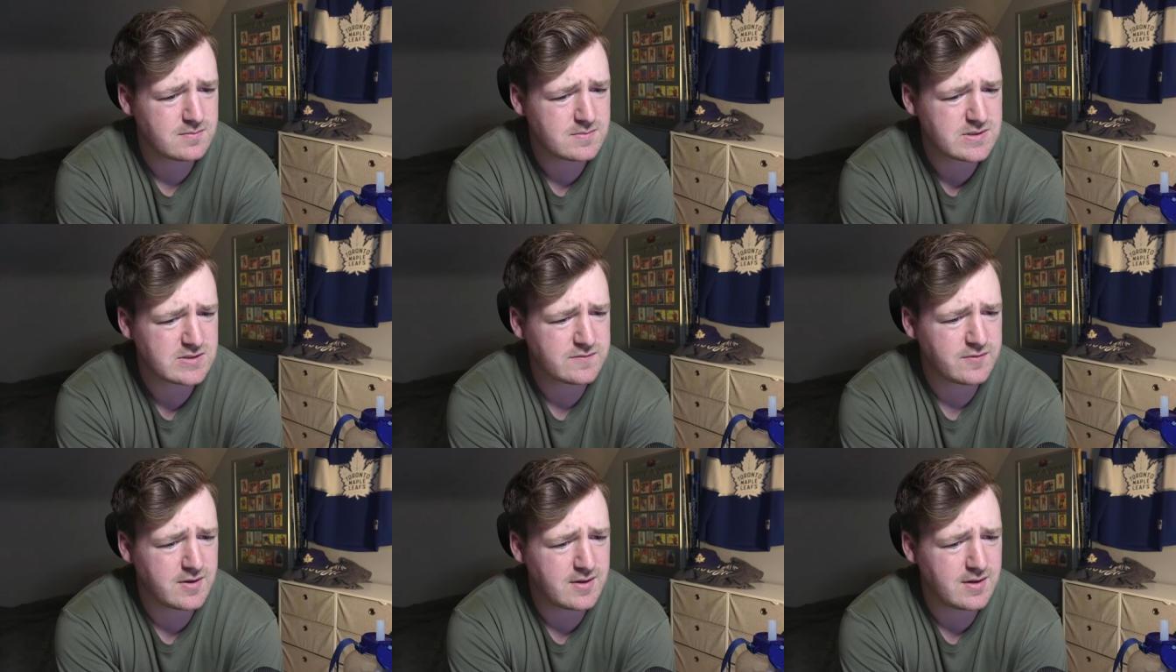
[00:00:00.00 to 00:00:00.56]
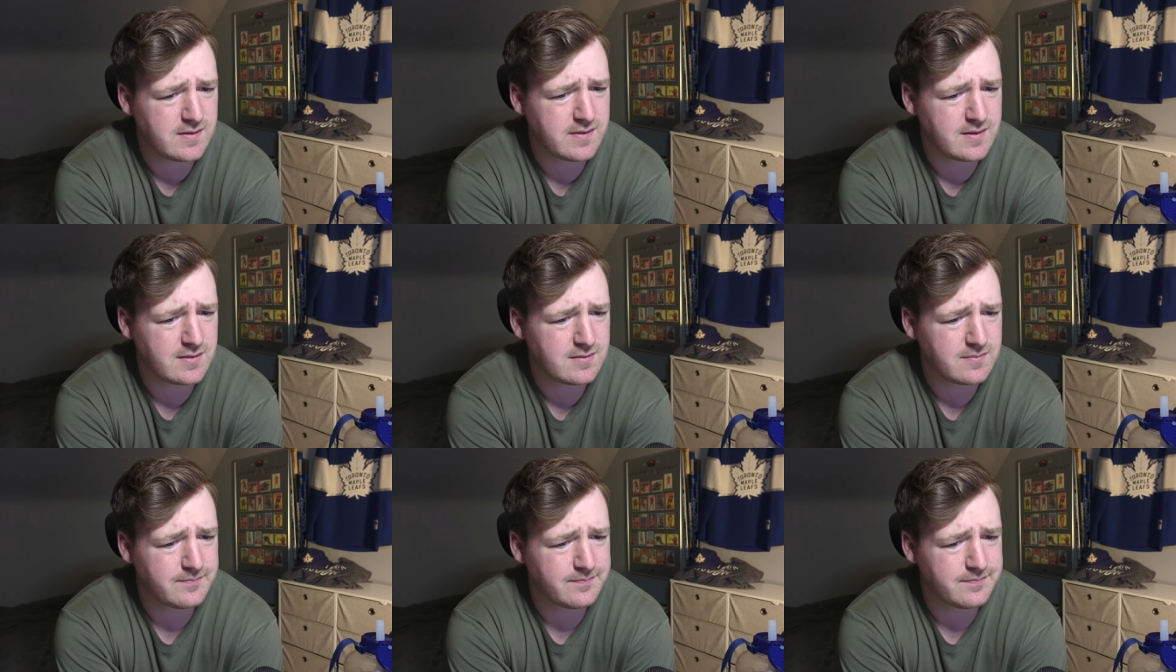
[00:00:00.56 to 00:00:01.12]
6-8, I
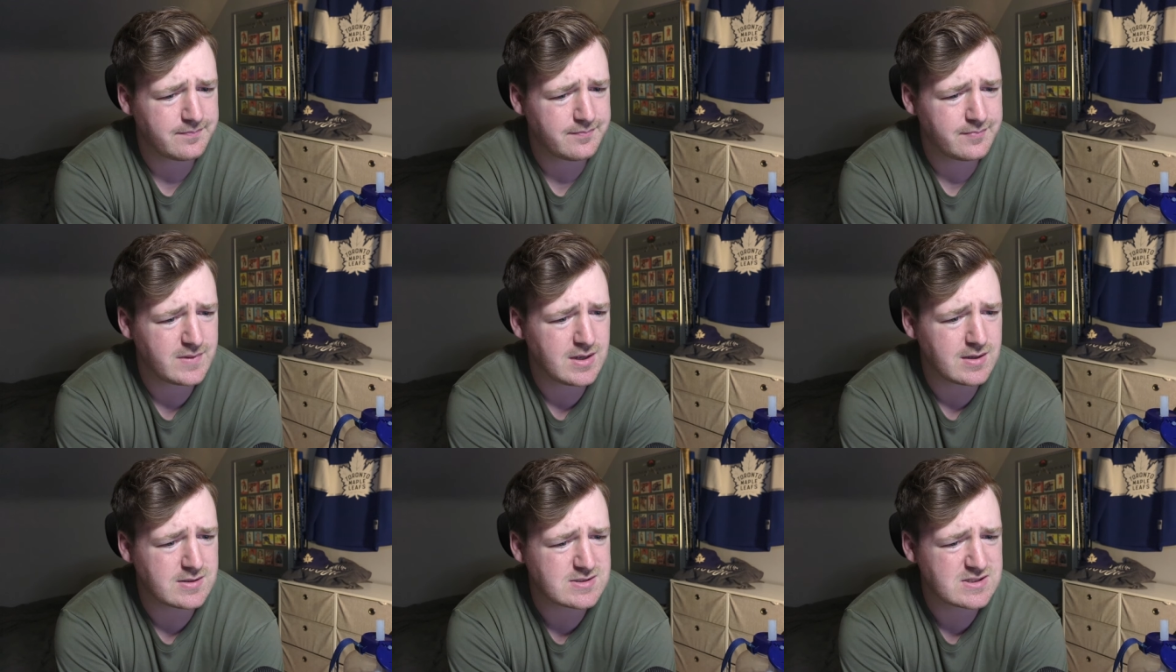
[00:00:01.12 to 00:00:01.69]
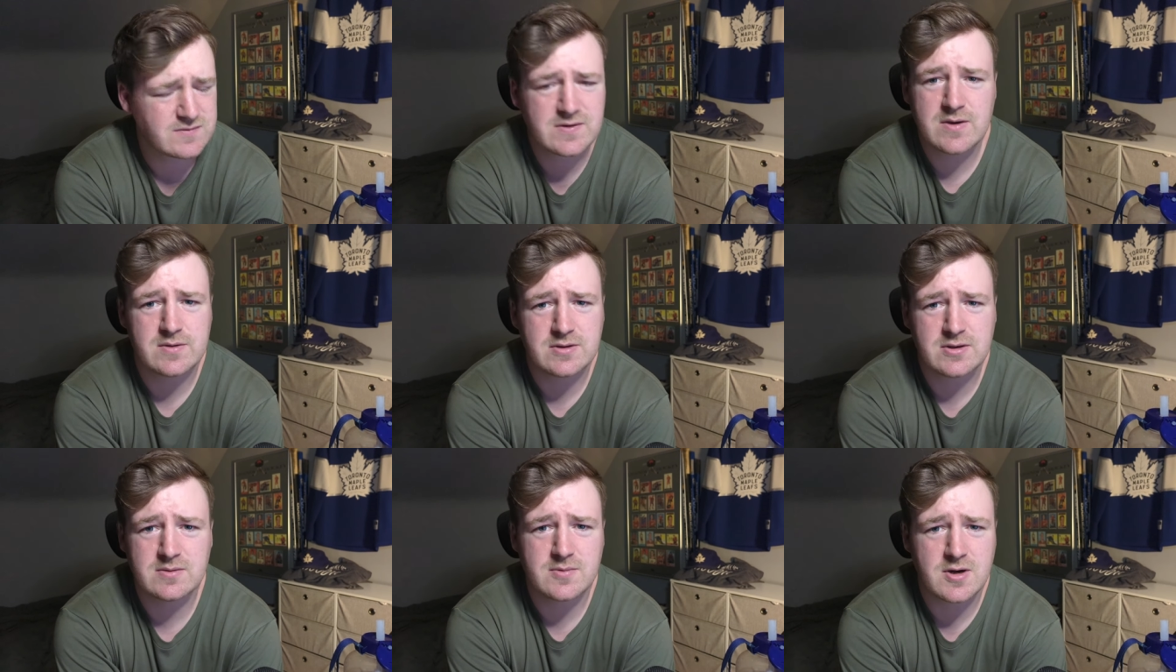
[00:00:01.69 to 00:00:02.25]
think. Yeah, 6-8
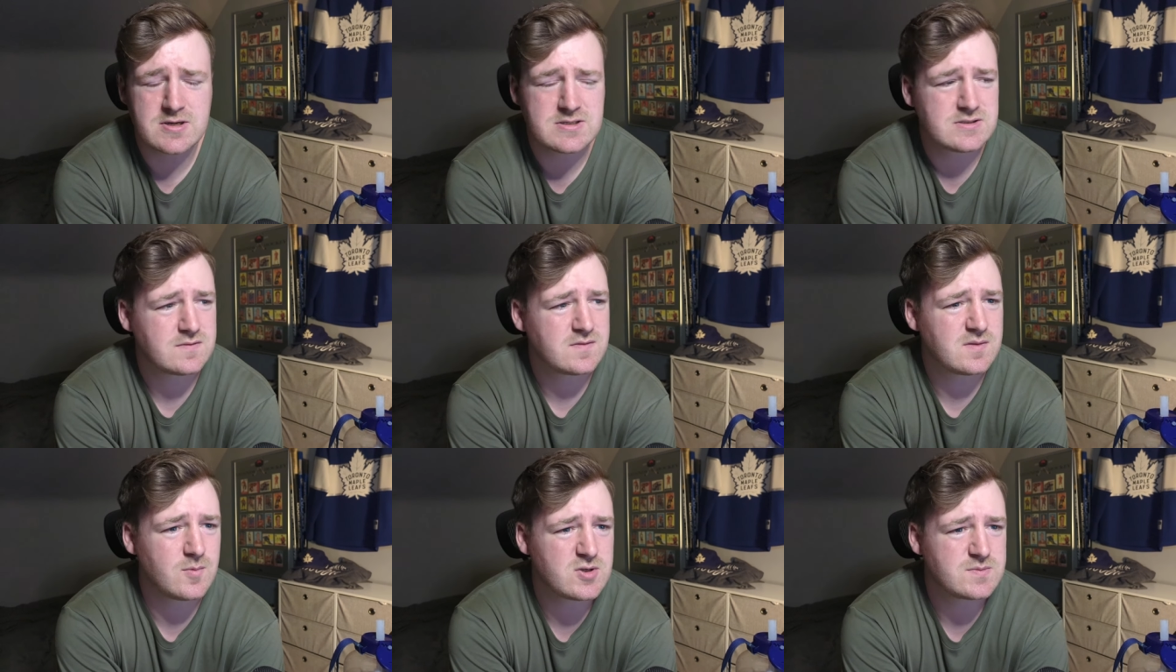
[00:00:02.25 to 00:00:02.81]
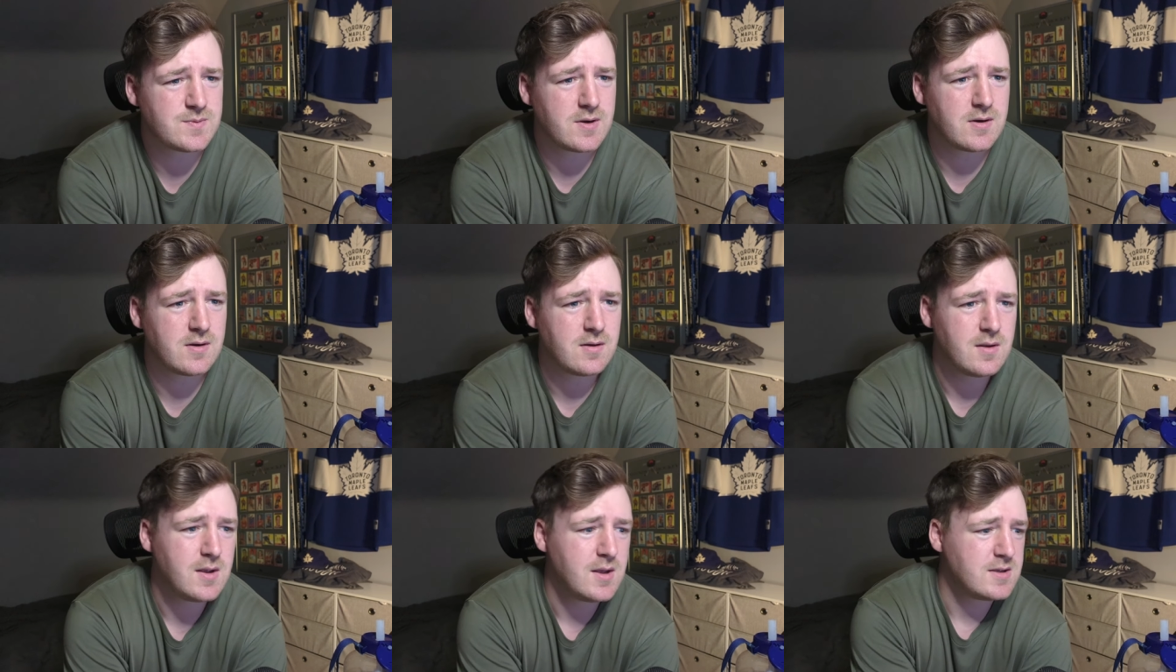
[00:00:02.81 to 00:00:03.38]
with good margins for the most
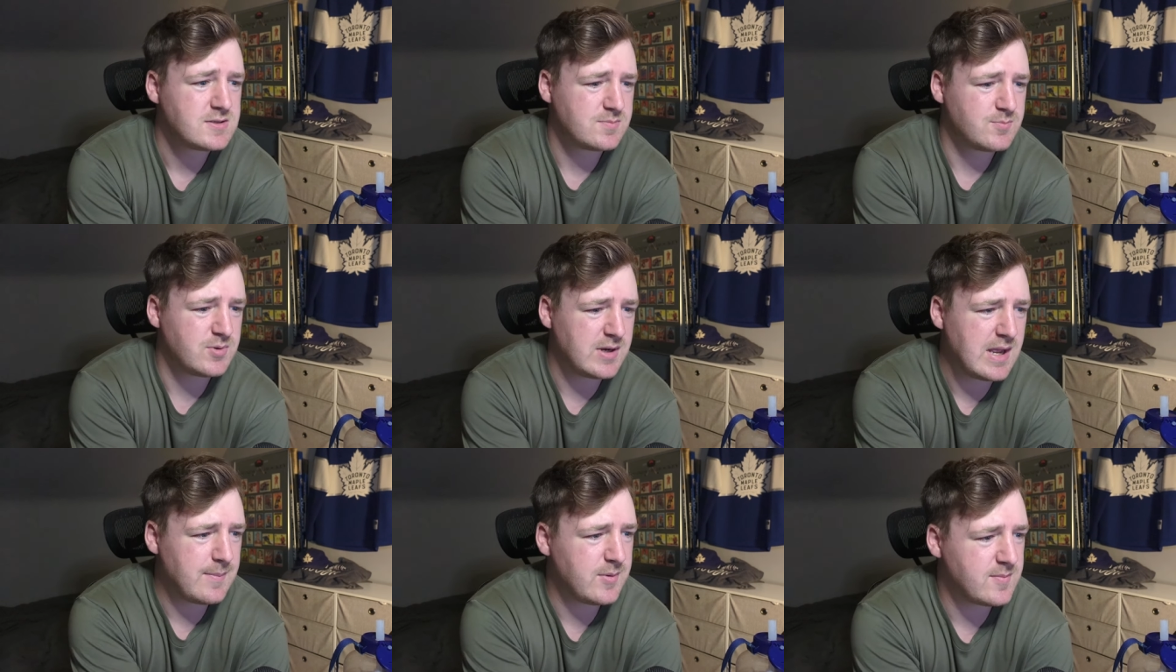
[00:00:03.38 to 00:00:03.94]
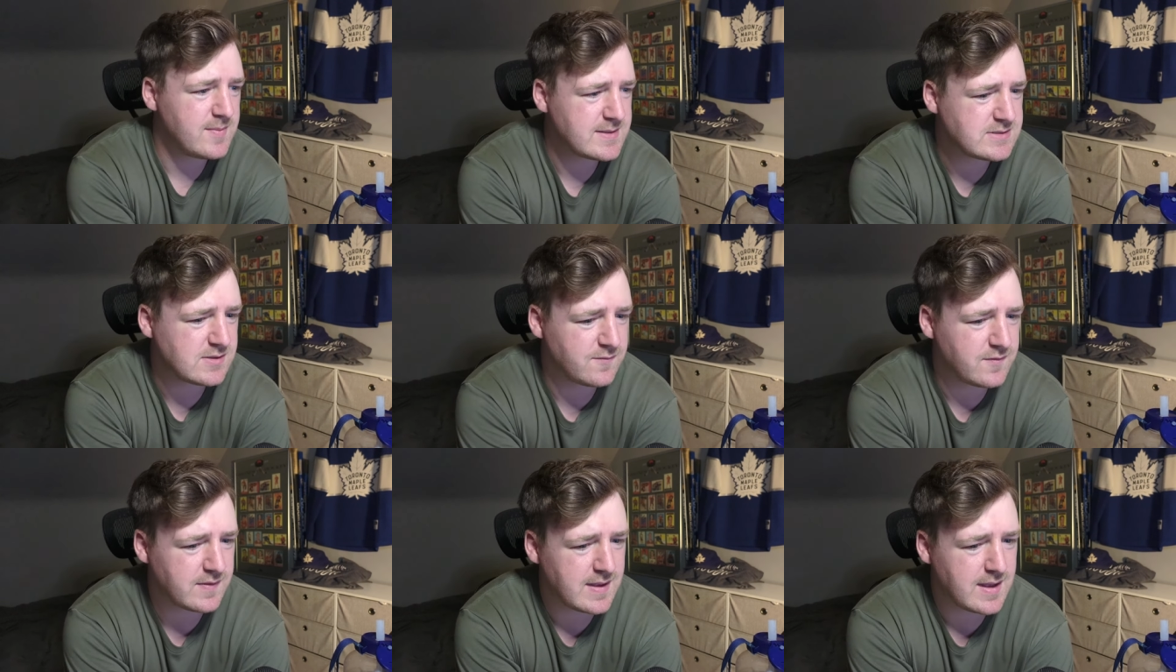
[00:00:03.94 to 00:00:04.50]
part. So pretty happy with
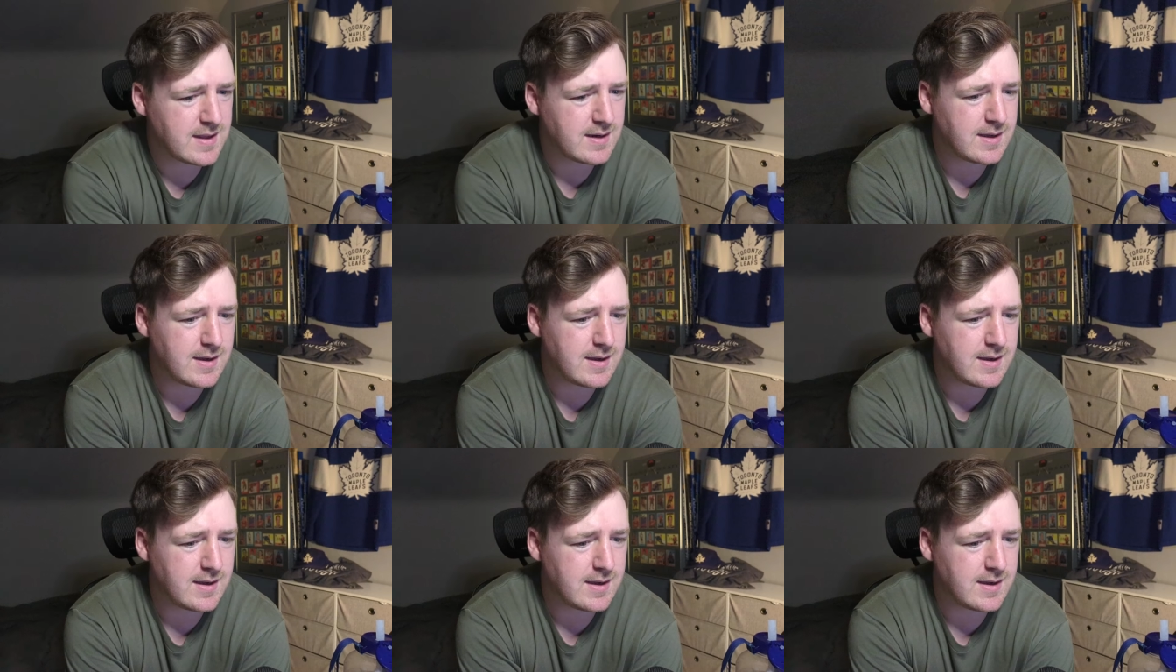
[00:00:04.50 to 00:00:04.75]
myself for that.